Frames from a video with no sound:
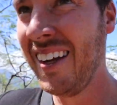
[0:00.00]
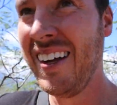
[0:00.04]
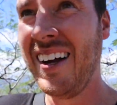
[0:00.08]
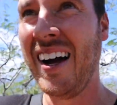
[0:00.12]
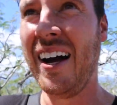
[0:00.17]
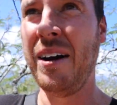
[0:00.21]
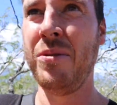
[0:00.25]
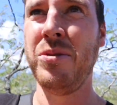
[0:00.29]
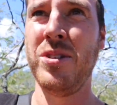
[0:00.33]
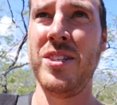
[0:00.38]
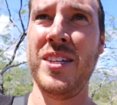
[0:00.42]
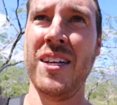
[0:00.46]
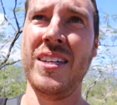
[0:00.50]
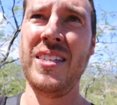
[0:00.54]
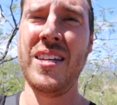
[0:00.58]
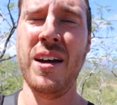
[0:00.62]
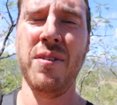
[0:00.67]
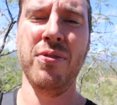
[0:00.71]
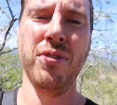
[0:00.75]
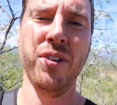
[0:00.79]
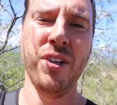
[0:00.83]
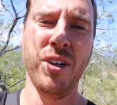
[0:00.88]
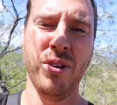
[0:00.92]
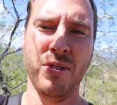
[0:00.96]
I would say
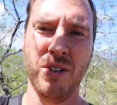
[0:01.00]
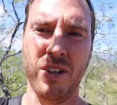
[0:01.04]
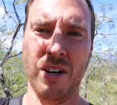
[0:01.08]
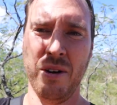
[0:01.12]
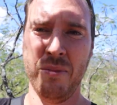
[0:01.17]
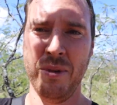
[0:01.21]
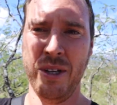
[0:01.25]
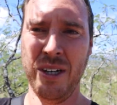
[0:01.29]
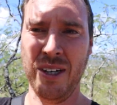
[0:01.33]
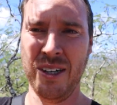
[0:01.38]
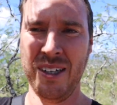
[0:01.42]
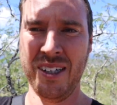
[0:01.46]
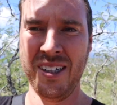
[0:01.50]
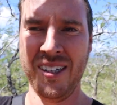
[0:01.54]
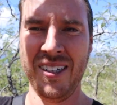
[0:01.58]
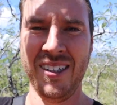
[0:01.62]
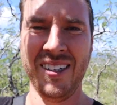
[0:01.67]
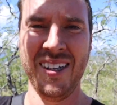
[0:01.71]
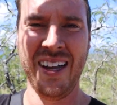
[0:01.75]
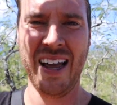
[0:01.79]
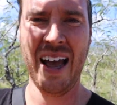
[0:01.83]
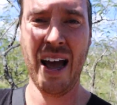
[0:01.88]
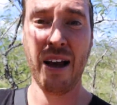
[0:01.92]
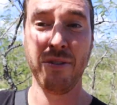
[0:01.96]
definitely don't come here
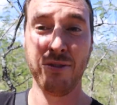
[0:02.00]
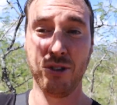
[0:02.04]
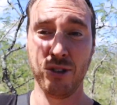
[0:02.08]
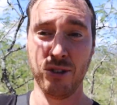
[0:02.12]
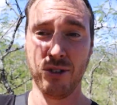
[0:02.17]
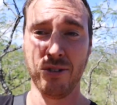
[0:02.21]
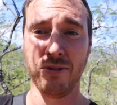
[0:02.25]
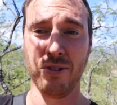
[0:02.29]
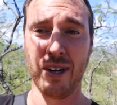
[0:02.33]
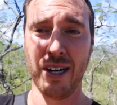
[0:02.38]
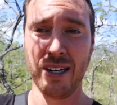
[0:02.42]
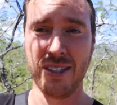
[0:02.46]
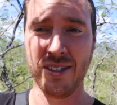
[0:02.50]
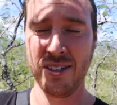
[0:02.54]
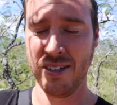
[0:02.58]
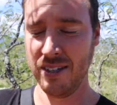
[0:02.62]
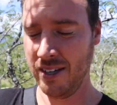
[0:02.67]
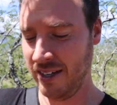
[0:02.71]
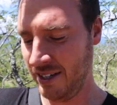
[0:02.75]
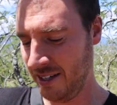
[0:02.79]
after it rains.